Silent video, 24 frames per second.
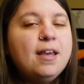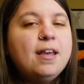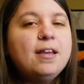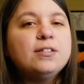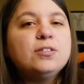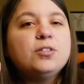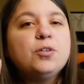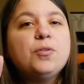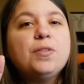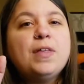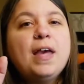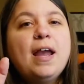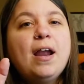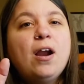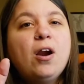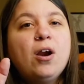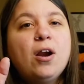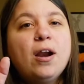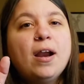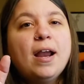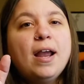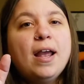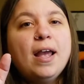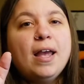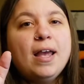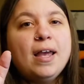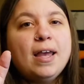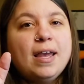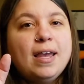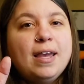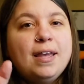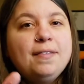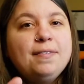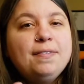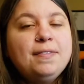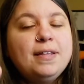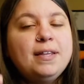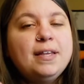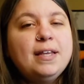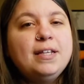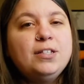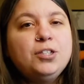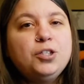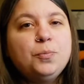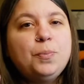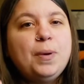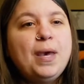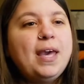So they are
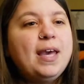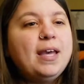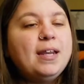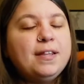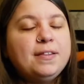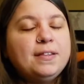in Japan